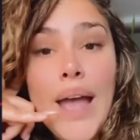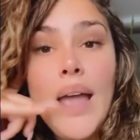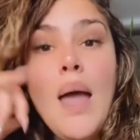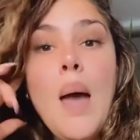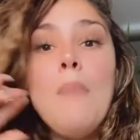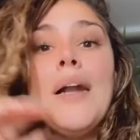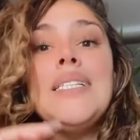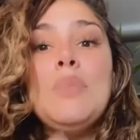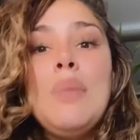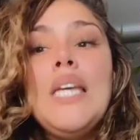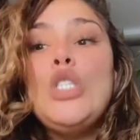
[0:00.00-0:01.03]
Right? But
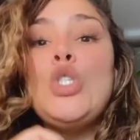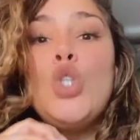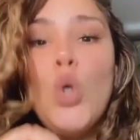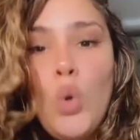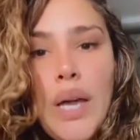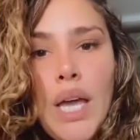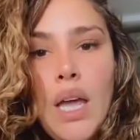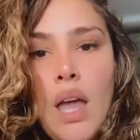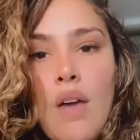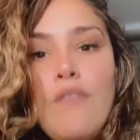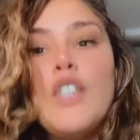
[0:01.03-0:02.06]
it's me
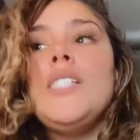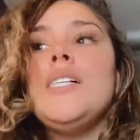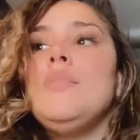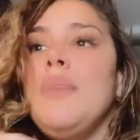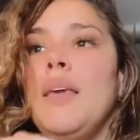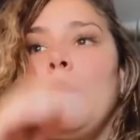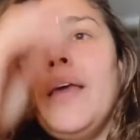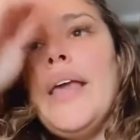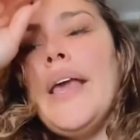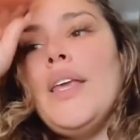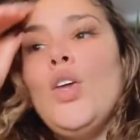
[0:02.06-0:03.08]
doing versus me
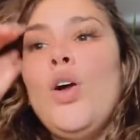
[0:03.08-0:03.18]
being,